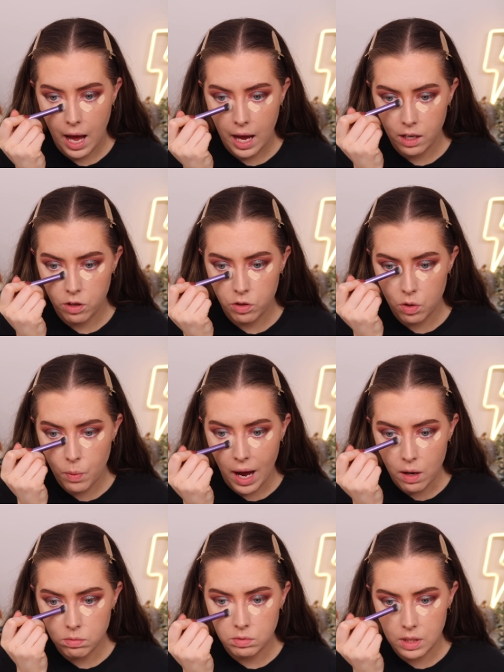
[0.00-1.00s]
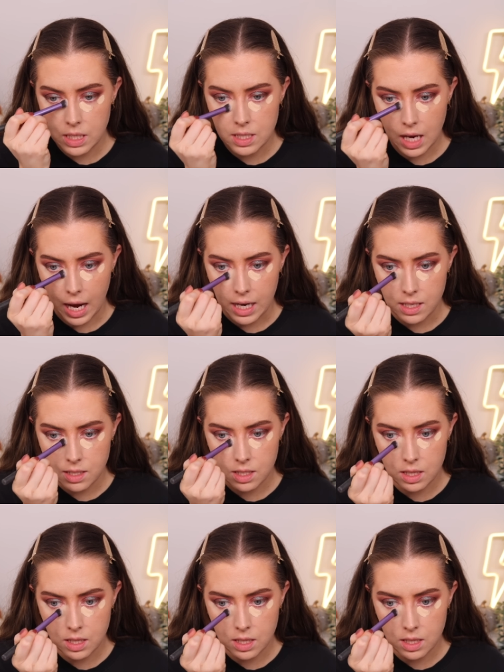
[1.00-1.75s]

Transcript: And throughout this case,